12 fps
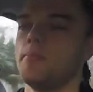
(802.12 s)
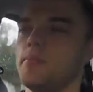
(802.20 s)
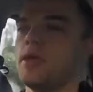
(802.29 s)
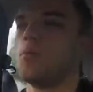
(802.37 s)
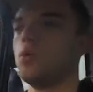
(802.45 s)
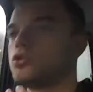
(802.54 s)

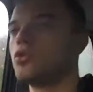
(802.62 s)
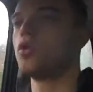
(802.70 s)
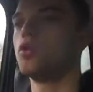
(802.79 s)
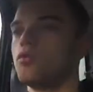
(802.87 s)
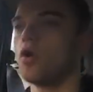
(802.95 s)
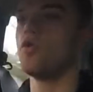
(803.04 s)
it wasn't on
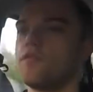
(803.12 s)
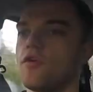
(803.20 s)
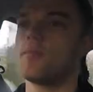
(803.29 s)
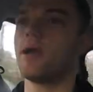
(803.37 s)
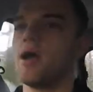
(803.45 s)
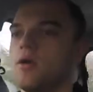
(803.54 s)
the road for
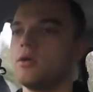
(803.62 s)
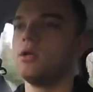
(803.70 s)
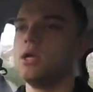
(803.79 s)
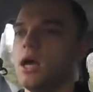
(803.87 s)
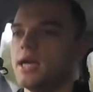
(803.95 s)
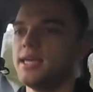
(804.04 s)
about
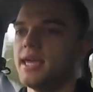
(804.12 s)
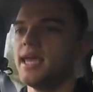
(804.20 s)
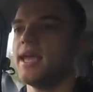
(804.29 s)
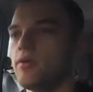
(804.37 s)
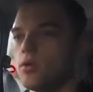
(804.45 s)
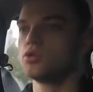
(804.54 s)
a
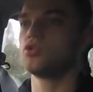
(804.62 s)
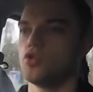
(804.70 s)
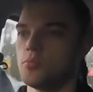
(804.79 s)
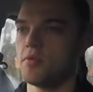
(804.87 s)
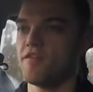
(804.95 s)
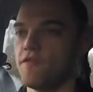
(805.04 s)
year or two
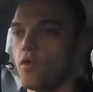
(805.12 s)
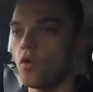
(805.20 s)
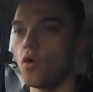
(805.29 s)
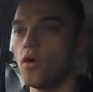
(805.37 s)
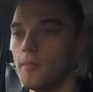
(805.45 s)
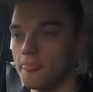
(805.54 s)

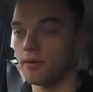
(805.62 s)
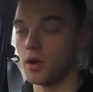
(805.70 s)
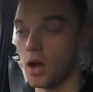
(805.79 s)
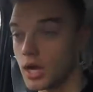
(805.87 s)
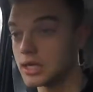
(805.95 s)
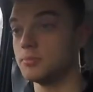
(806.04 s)
before
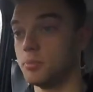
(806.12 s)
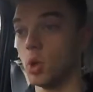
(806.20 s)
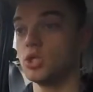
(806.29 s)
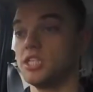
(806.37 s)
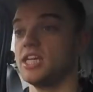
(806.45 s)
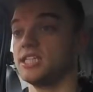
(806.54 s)
I
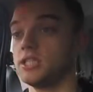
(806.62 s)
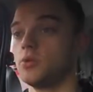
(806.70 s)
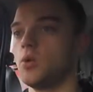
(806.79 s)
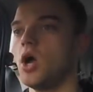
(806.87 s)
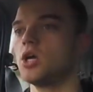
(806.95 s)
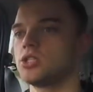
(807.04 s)
bought it and did the
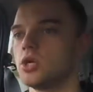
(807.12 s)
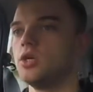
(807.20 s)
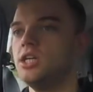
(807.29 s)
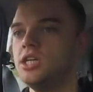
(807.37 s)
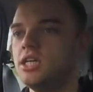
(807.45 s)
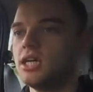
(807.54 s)
work. So
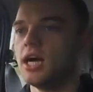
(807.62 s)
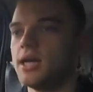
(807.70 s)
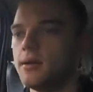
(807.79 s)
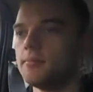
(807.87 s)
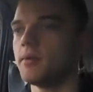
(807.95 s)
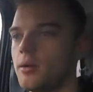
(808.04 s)

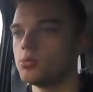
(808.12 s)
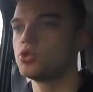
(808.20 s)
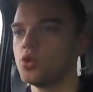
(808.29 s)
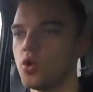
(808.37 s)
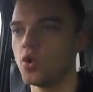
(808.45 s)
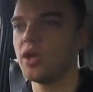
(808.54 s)
I'm
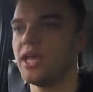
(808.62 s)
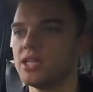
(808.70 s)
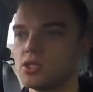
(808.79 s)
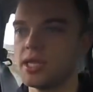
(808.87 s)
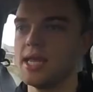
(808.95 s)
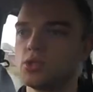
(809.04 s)
sure
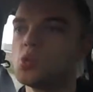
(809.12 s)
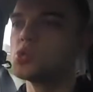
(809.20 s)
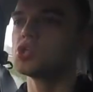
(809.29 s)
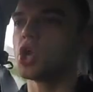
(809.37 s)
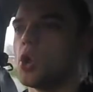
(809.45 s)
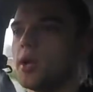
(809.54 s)
it's
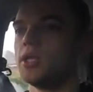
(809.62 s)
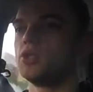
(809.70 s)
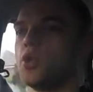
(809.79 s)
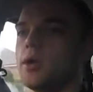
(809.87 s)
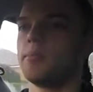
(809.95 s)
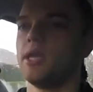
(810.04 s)
also
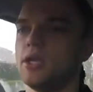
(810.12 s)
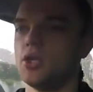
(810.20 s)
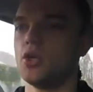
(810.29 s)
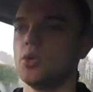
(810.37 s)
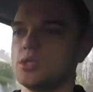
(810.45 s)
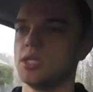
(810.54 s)
enjoying being
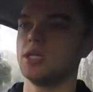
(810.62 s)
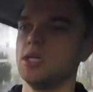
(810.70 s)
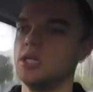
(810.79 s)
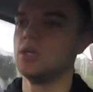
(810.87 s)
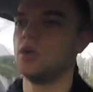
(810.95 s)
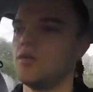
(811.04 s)
used and
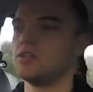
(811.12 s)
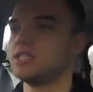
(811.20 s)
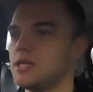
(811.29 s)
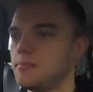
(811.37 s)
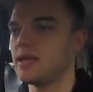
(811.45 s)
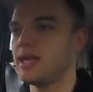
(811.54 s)

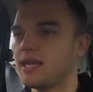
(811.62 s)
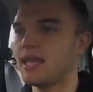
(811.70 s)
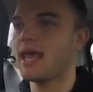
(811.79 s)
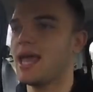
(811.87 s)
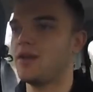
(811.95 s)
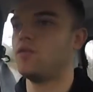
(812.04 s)
obviously being
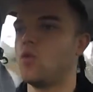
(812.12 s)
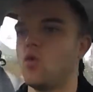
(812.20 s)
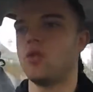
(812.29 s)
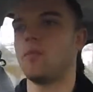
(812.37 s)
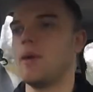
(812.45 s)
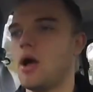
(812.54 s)
cared for,
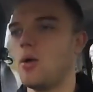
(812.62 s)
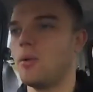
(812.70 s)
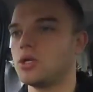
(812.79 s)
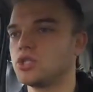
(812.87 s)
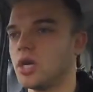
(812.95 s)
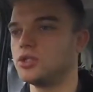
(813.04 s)
them how
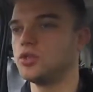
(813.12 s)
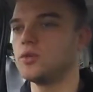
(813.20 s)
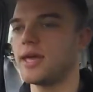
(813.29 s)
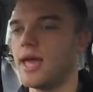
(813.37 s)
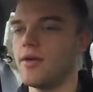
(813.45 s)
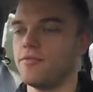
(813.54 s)
much I do
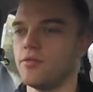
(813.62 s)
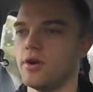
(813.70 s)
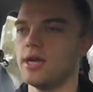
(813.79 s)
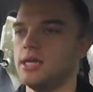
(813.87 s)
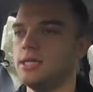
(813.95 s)
care for it.